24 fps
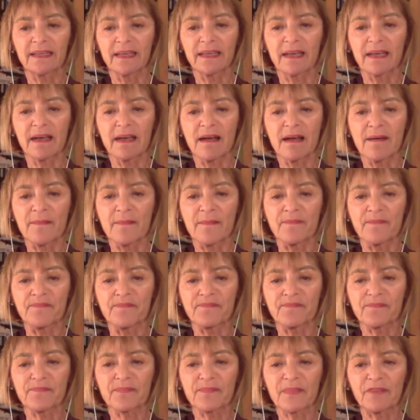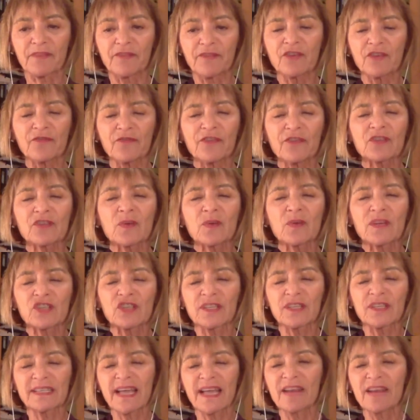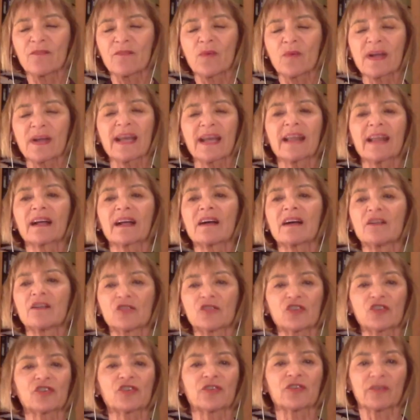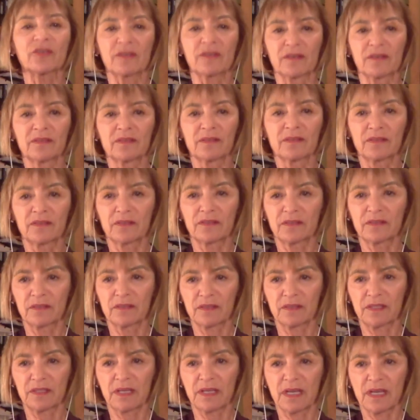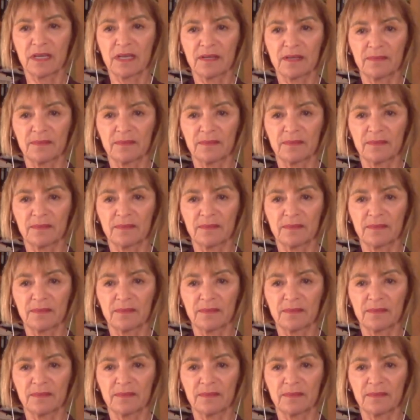um, for, first question is kind of what kind of culture mm. uh,